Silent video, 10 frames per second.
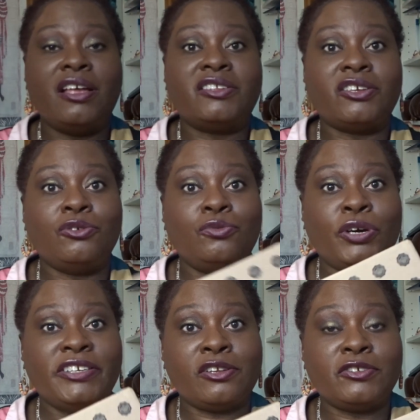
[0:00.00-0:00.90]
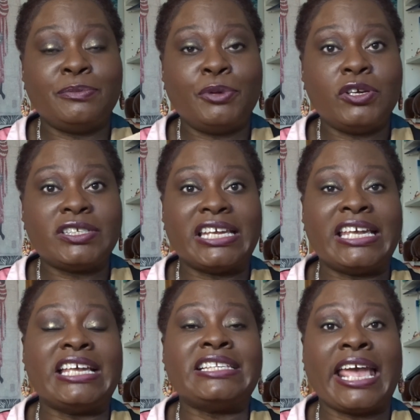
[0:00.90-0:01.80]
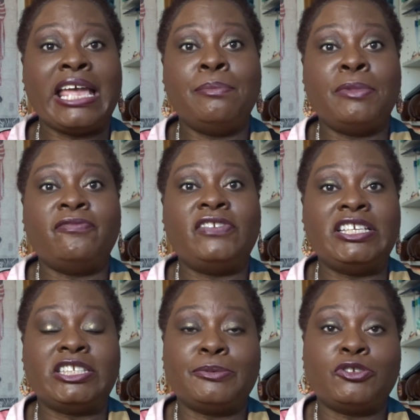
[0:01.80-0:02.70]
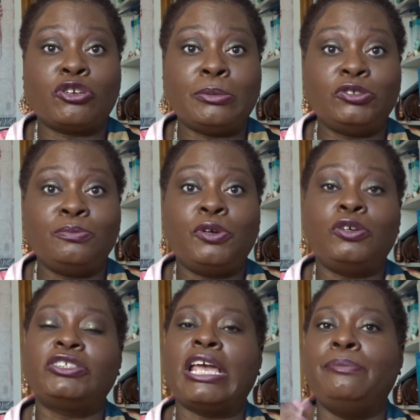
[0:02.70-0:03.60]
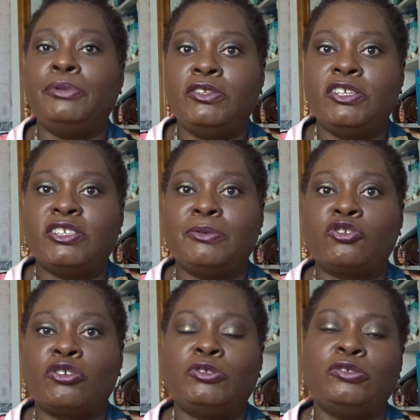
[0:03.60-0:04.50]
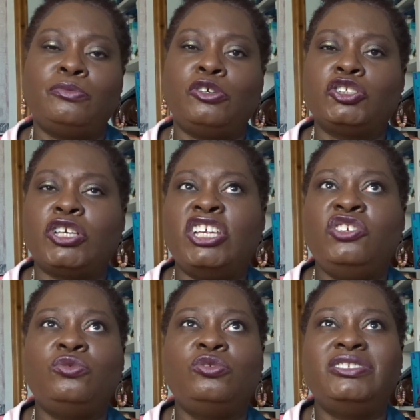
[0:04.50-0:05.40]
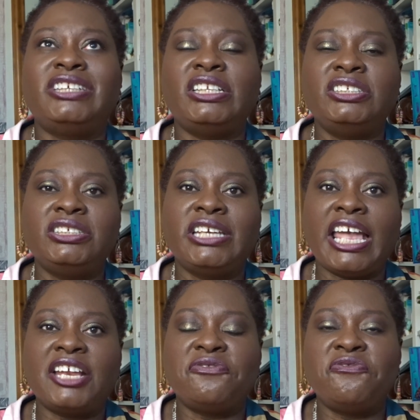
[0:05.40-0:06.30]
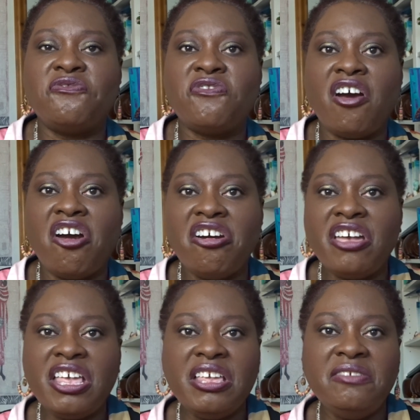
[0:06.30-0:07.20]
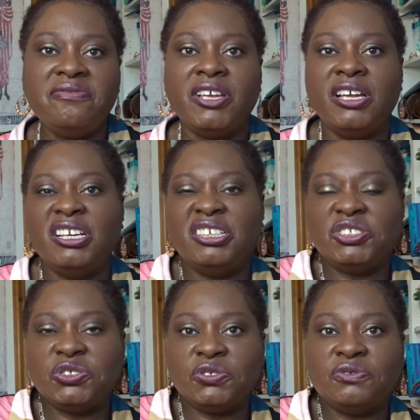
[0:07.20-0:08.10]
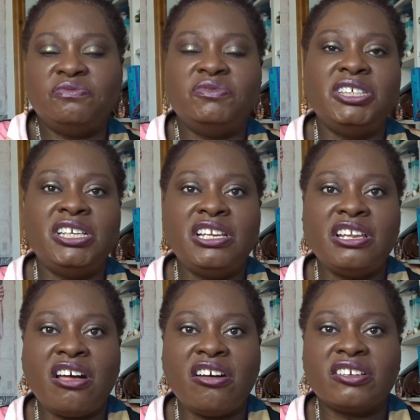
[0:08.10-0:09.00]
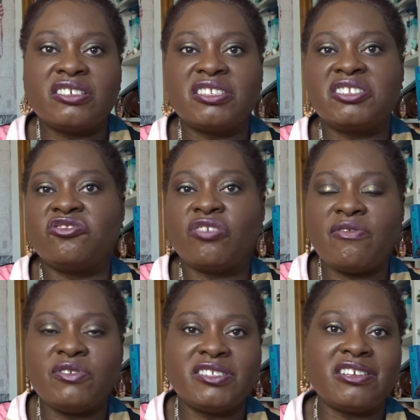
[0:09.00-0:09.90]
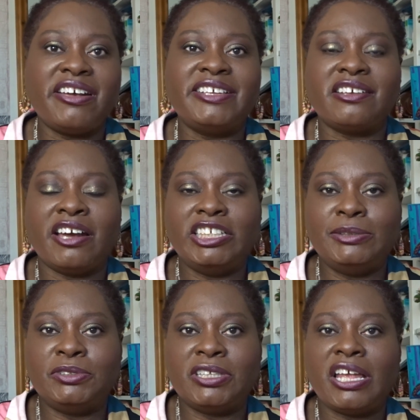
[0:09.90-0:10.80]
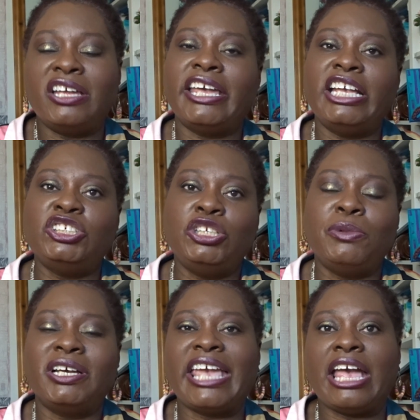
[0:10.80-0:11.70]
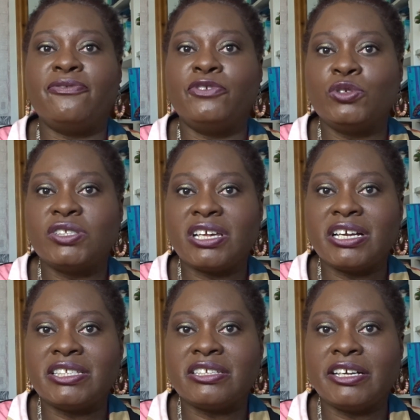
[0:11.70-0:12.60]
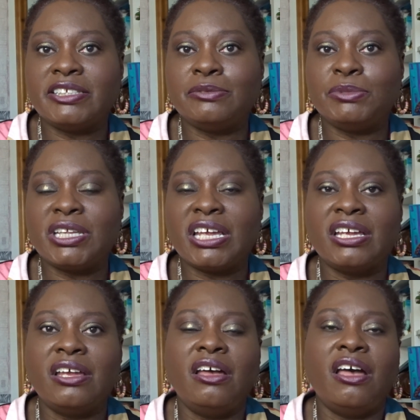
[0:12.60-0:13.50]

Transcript: So what is Glossybox? It is a monthly subscription box, a beauty subscription box, and you'll tend to get 5 sort of deluxe travel size items in there. Occasionally you might get a full size item in there.